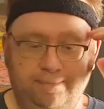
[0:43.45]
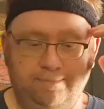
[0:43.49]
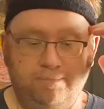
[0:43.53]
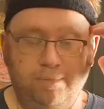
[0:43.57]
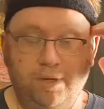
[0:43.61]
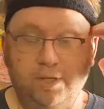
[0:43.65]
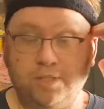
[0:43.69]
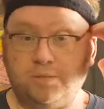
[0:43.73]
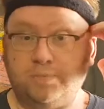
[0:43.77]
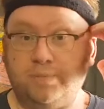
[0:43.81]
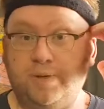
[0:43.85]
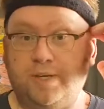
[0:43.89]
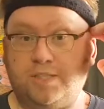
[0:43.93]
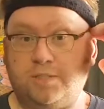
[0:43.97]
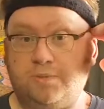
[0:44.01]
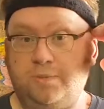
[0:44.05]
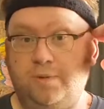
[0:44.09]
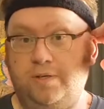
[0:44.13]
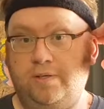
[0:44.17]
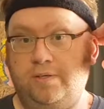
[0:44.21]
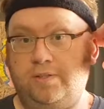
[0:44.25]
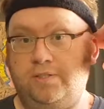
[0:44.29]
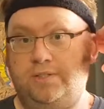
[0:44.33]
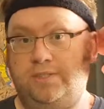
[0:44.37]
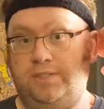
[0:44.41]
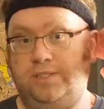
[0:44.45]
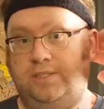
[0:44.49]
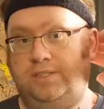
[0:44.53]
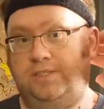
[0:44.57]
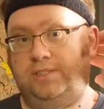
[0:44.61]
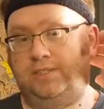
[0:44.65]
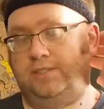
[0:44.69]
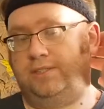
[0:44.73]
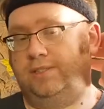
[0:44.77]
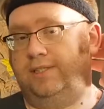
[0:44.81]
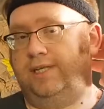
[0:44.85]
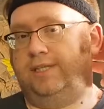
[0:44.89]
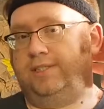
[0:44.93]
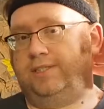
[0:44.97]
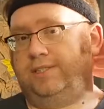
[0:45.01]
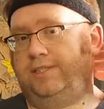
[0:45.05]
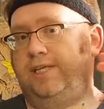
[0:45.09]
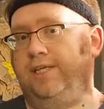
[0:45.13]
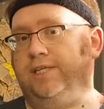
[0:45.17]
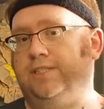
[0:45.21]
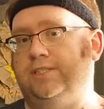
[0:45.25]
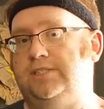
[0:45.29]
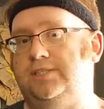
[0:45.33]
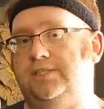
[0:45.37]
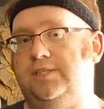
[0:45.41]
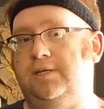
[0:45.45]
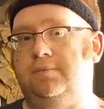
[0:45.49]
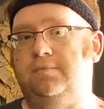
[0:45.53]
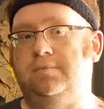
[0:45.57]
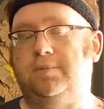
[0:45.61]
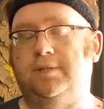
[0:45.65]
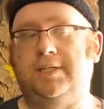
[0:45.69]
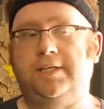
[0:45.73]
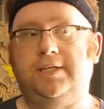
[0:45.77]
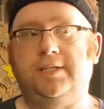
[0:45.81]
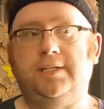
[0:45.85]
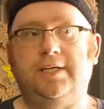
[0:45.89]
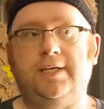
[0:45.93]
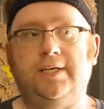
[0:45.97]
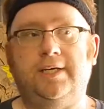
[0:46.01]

Most of my experience is, as I said, assembly,